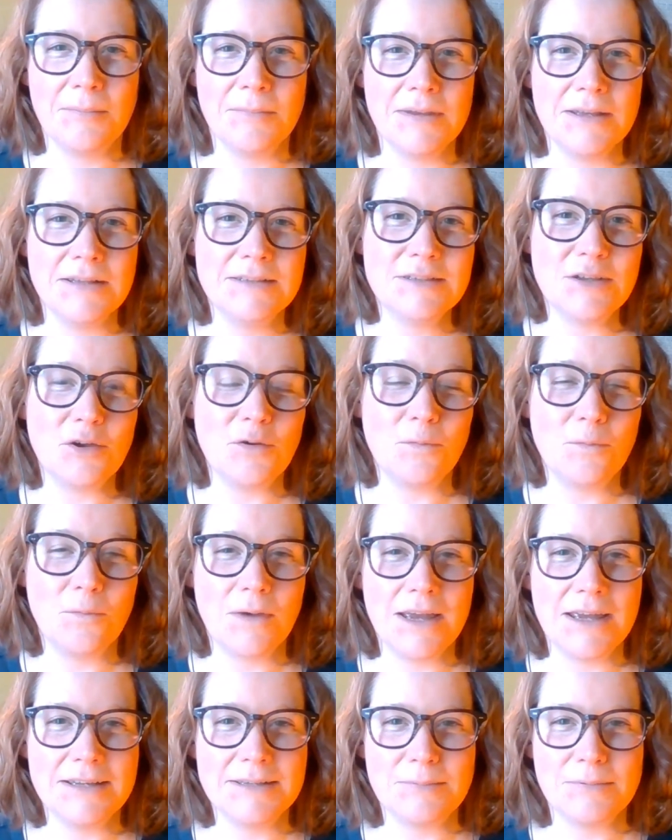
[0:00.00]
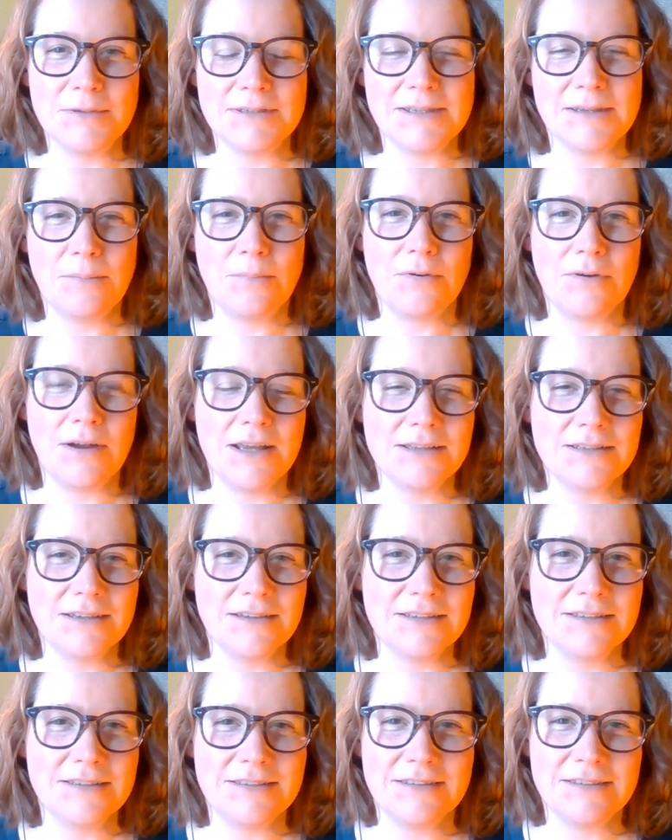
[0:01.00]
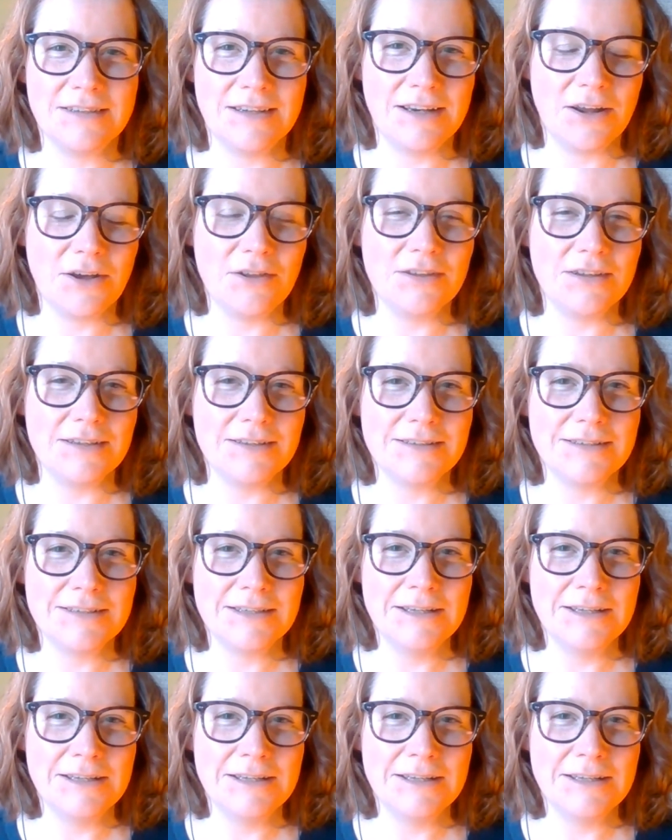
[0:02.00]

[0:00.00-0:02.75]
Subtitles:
in certain ways, but separates us in others.